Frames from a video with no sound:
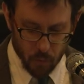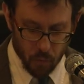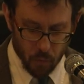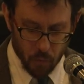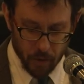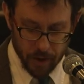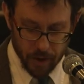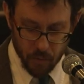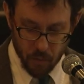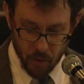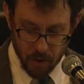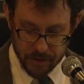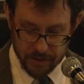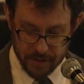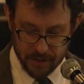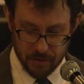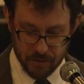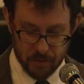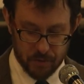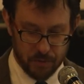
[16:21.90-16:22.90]
what I want
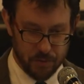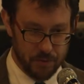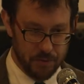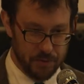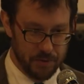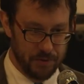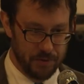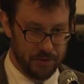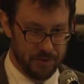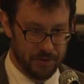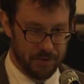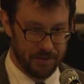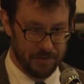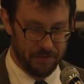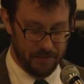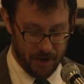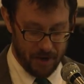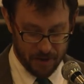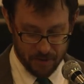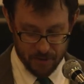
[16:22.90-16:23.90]
to
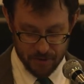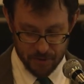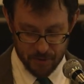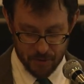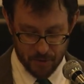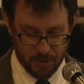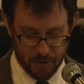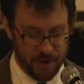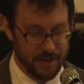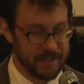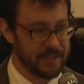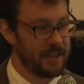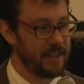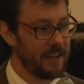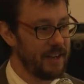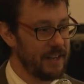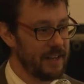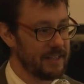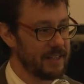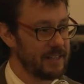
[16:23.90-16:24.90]
underscore, as I,
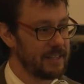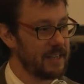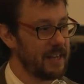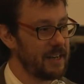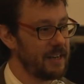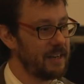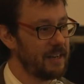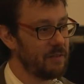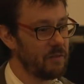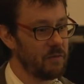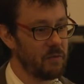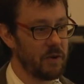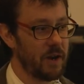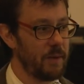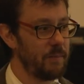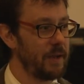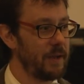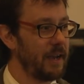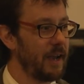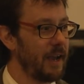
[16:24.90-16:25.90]
as I said when I
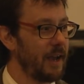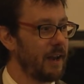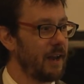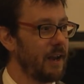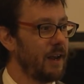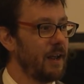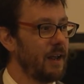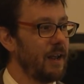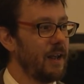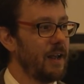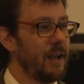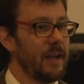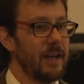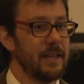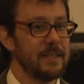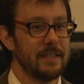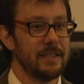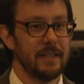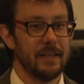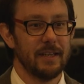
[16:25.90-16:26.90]
began,
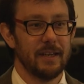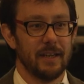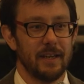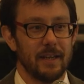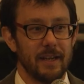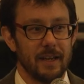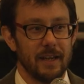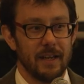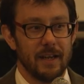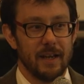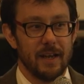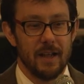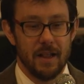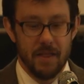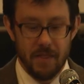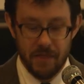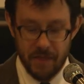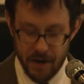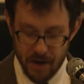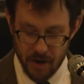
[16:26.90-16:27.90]
is that
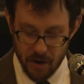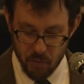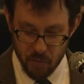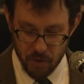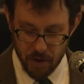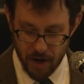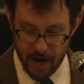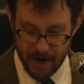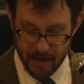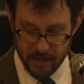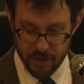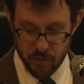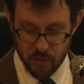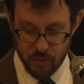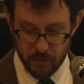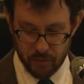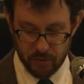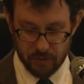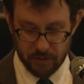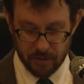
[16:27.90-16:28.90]
there were
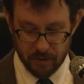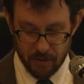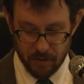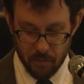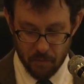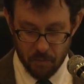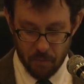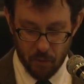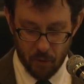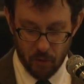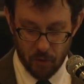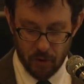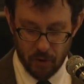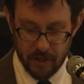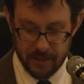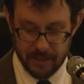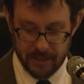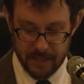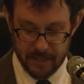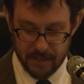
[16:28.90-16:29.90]
actual moral
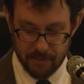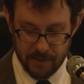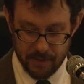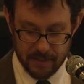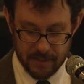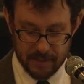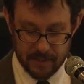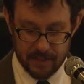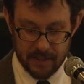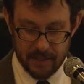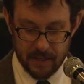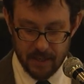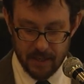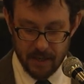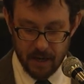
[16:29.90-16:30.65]
assessments,